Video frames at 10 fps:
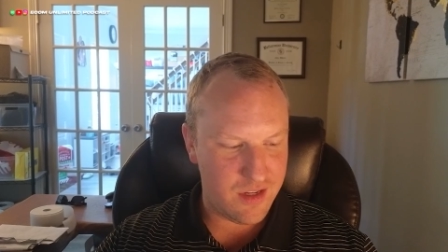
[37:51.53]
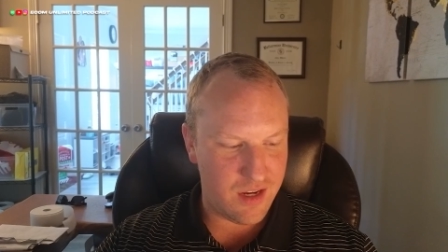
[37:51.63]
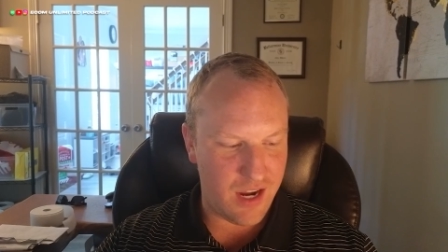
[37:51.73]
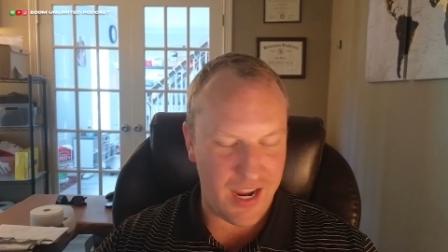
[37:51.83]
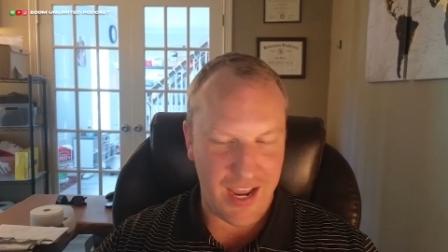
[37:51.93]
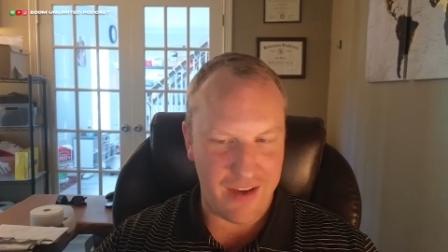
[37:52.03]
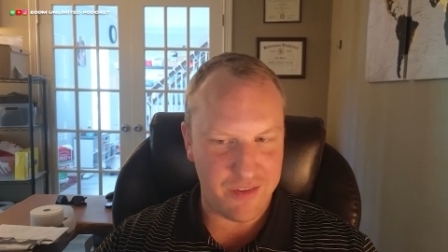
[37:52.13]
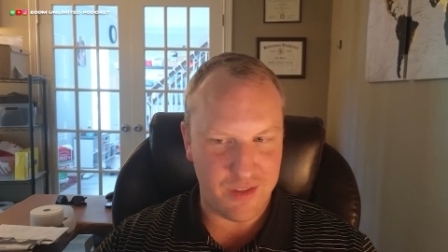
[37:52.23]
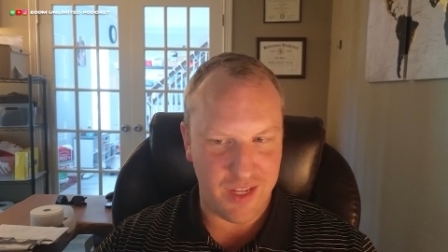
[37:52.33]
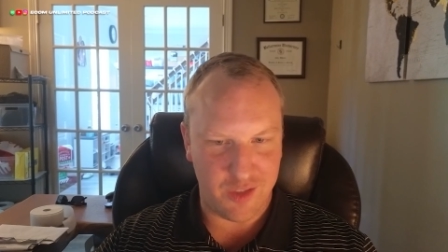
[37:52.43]
I
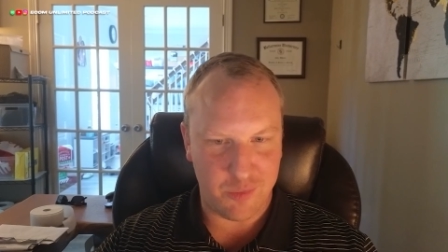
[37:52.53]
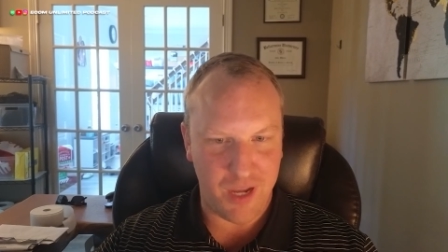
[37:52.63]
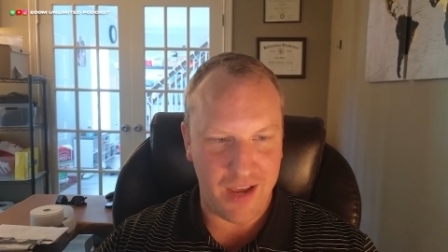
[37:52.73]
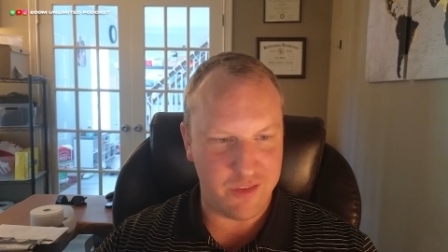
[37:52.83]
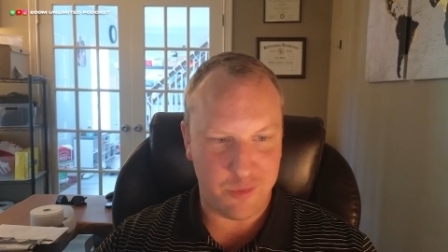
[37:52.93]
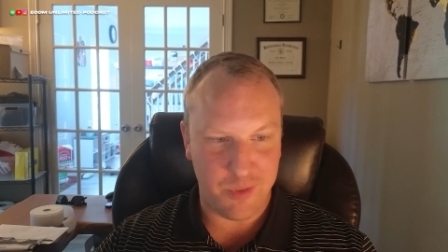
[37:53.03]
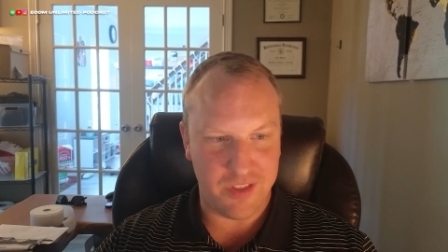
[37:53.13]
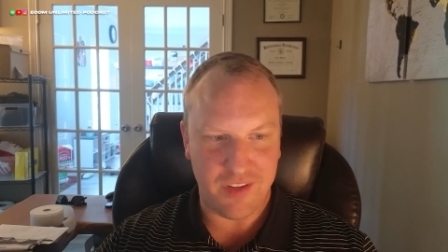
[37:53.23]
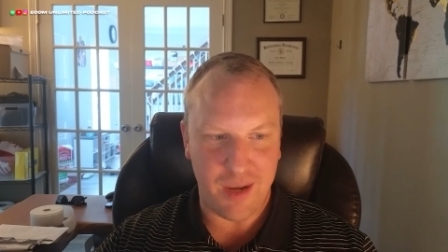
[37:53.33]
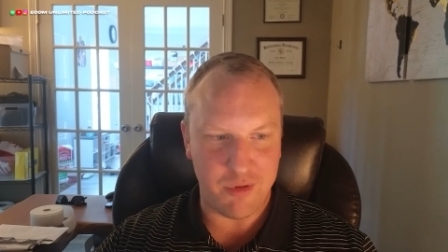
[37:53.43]
haven't like sp- I haven't spent the
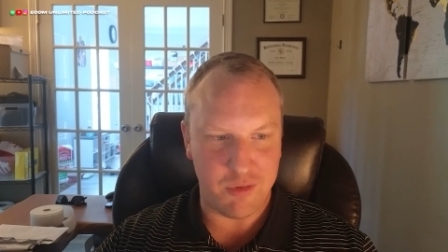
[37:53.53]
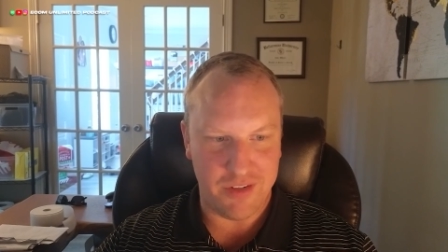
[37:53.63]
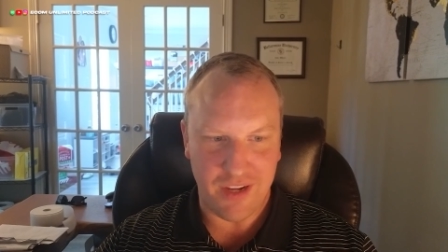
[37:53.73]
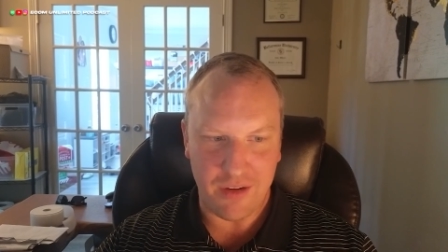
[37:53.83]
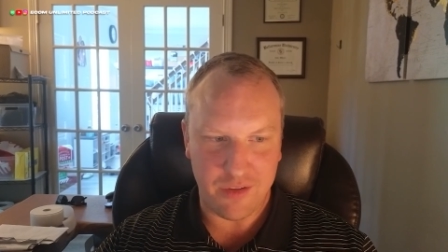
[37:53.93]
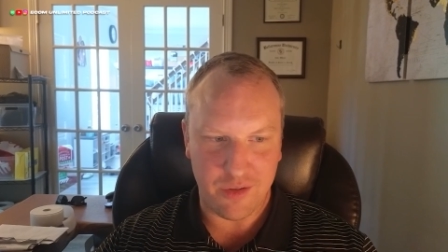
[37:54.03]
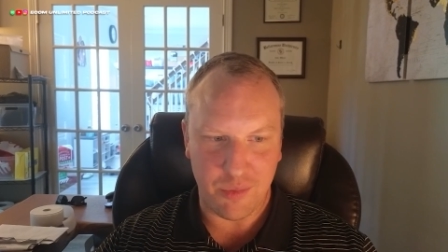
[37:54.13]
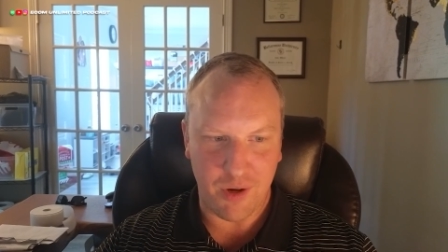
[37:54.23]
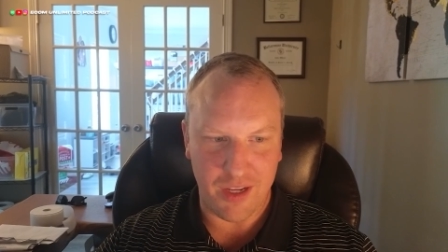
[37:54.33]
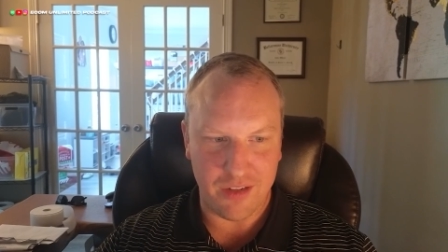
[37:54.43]
time to reach out to the
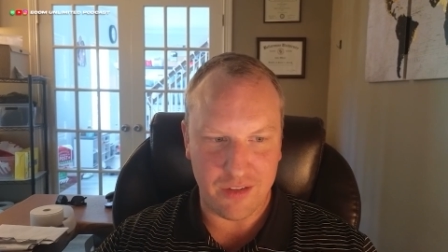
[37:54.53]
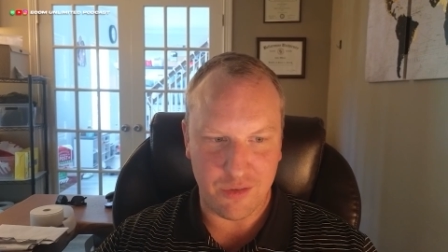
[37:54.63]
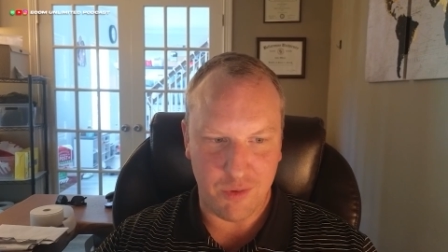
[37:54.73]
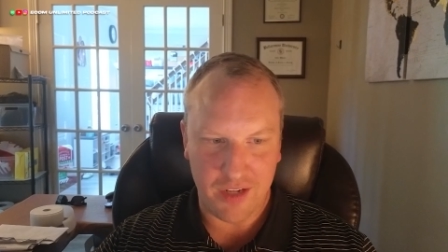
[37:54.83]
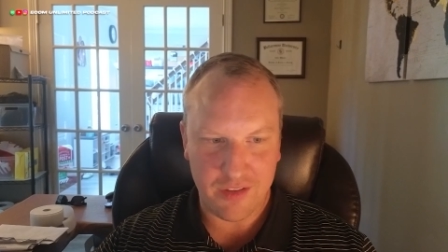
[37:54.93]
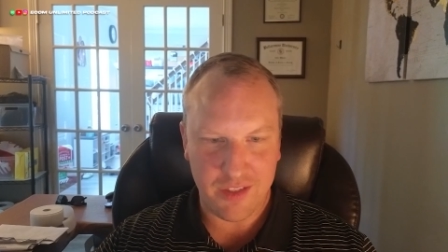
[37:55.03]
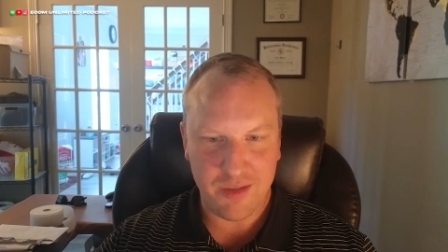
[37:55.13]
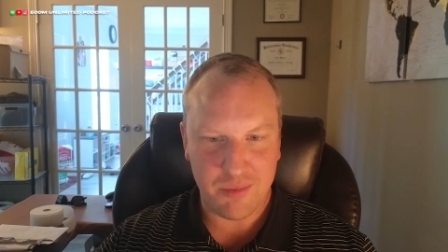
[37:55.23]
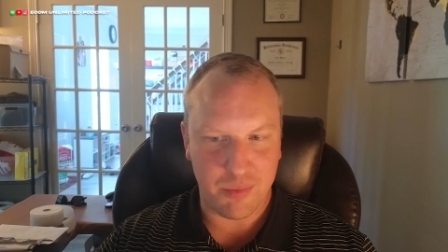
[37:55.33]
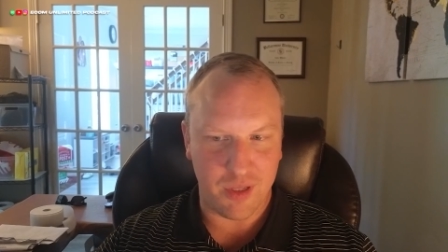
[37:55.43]
brand directly,
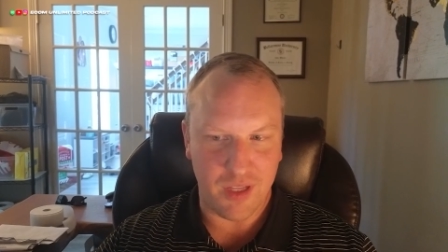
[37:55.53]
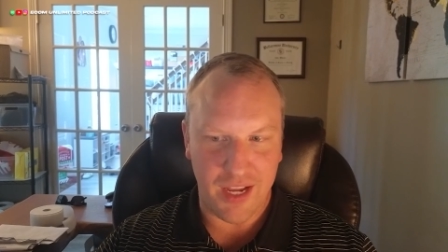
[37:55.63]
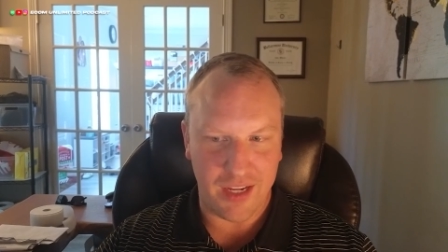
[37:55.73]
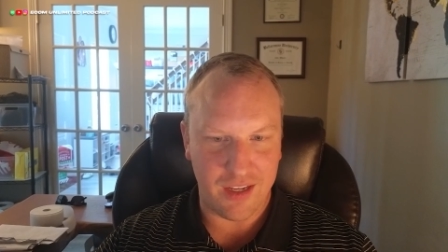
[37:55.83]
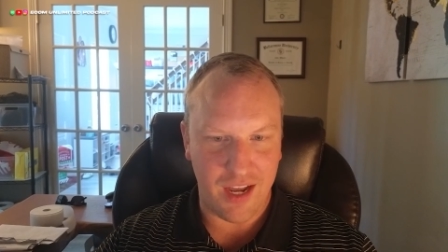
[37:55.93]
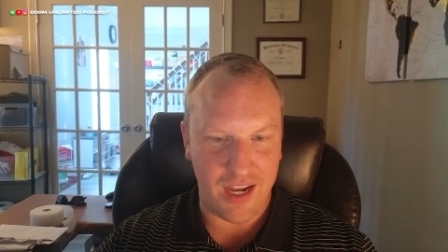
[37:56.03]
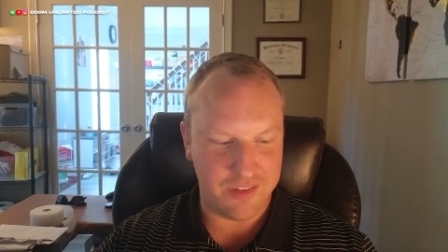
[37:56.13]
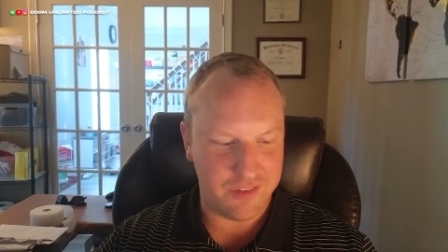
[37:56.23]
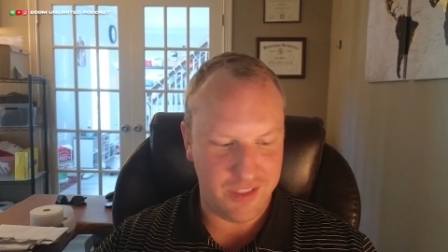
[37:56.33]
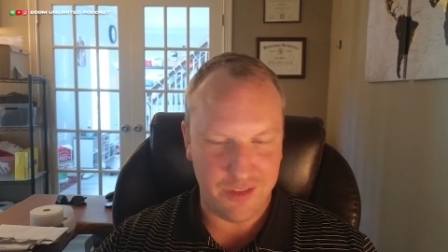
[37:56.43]
but like I
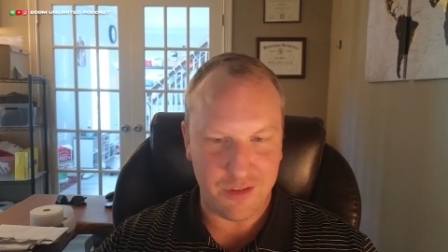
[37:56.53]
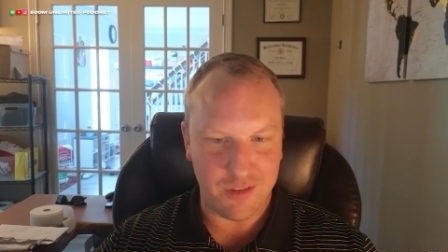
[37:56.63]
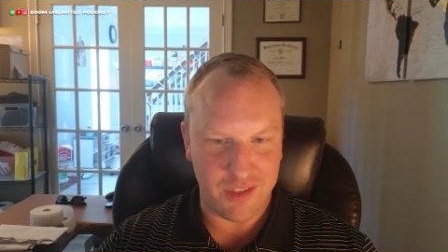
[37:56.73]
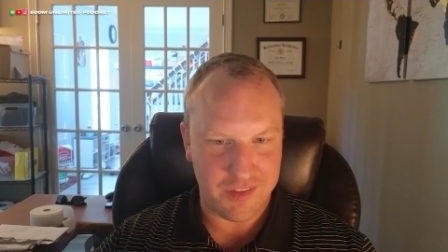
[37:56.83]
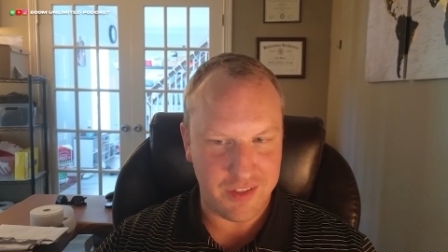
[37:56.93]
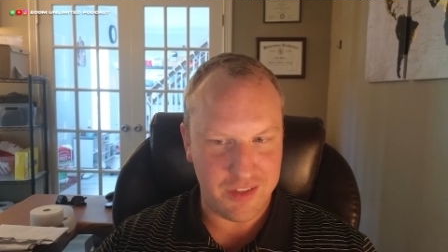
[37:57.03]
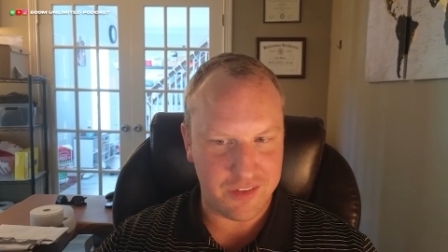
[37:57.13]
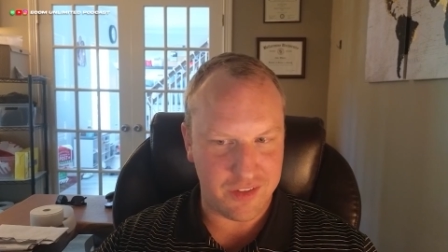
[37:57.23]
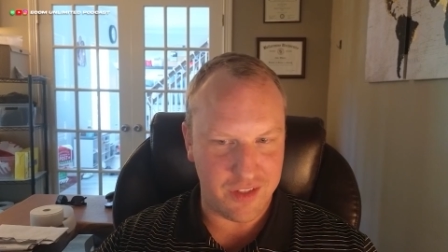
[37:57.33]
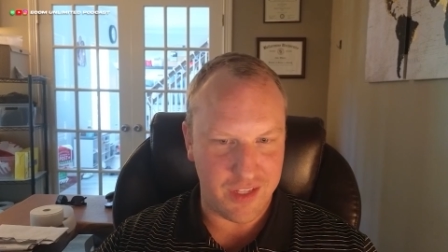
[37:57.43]
see their listings,
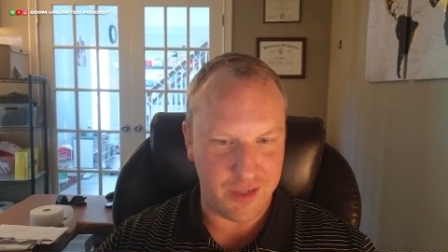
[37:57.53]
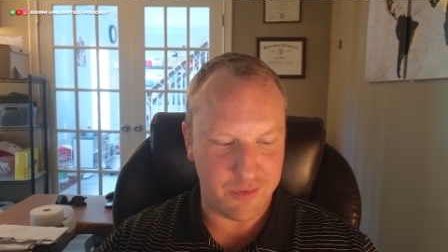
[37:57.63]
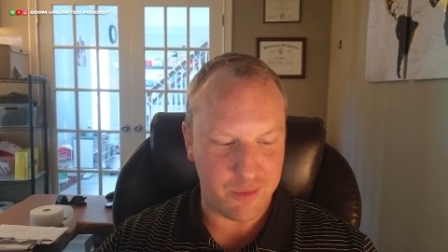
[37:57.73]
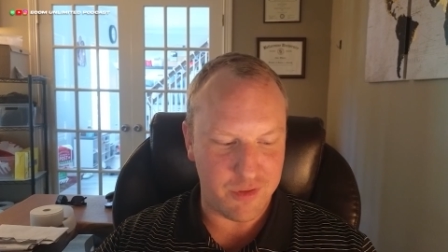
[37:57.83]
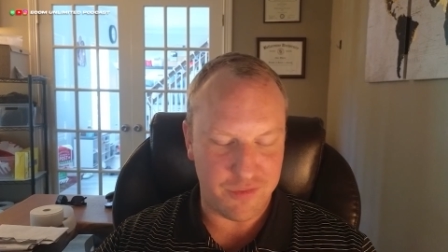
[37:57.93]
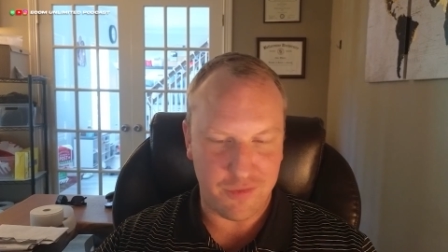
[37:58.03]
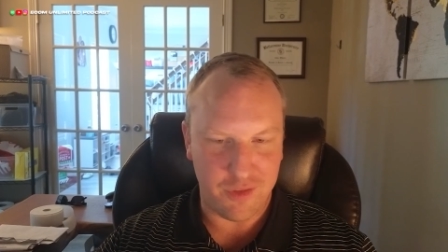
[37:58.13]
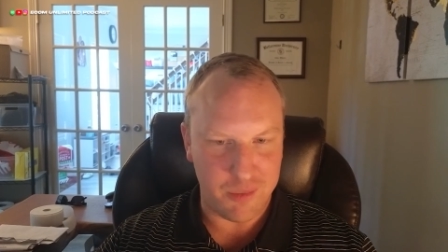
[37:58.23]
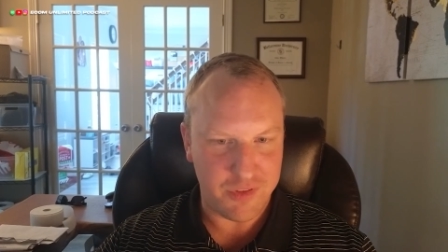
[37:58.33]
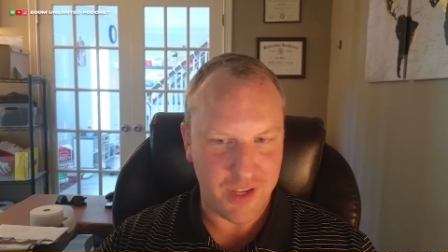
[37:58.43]
and then like from the
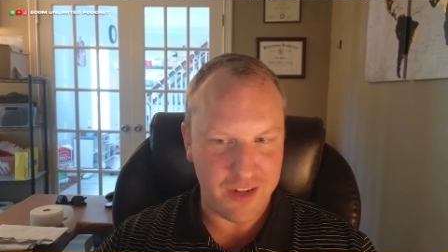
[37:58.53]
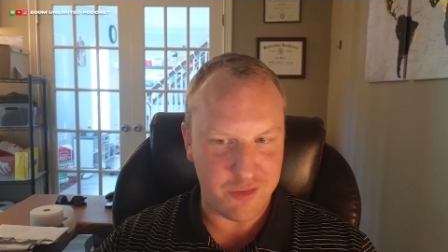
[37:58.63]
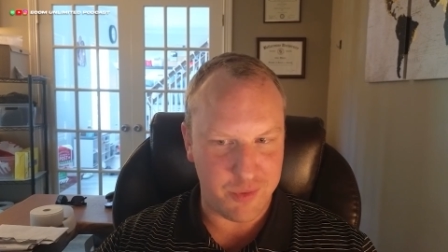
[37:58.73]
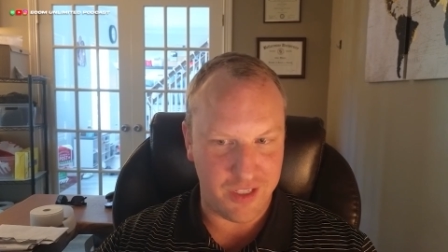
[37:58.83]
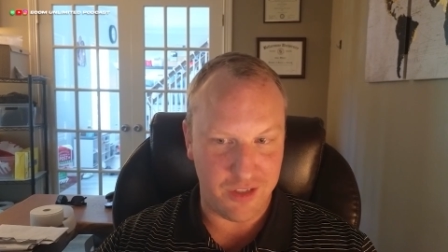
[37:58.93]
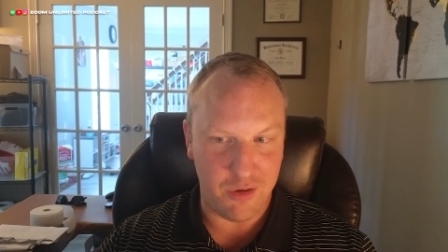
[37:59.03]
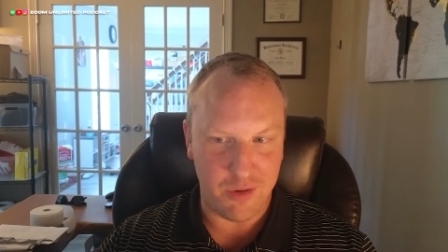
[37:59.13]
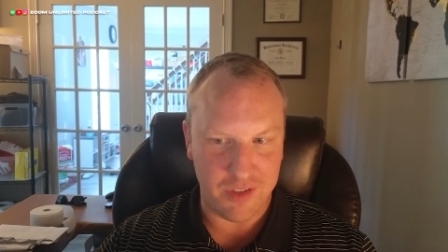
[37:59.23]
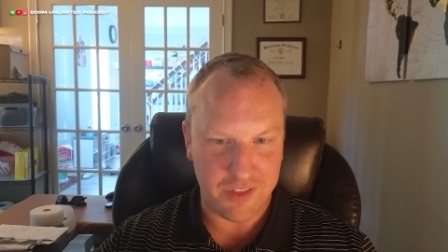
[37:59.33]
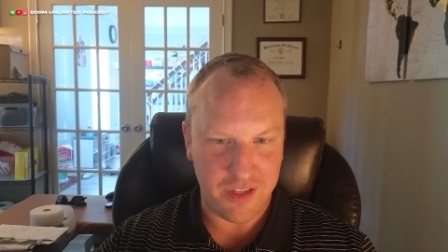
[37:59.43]
flip side of being an
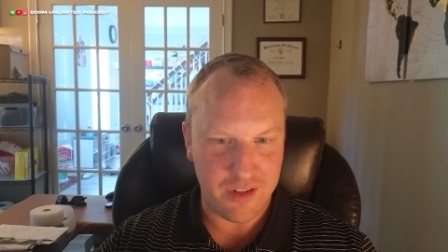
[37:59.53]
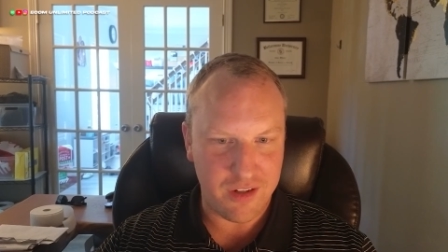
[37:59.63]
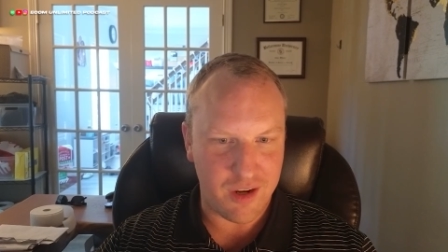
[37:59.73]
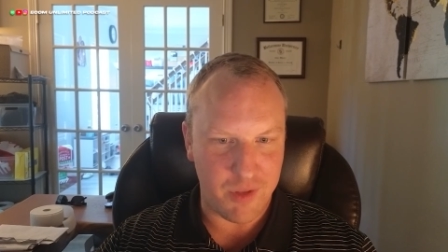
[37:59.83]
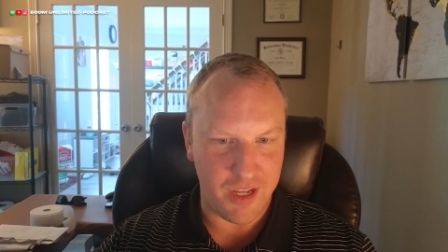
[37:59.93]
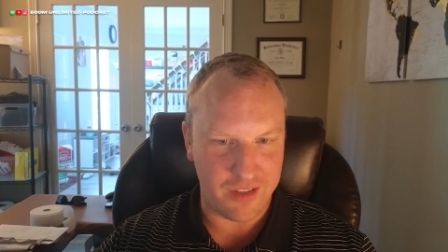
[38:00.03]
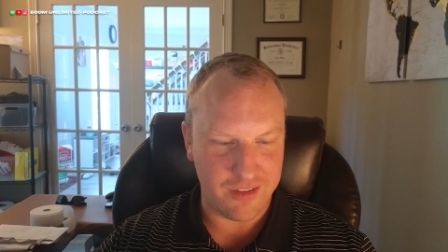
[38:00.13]
OA seller, I'm like,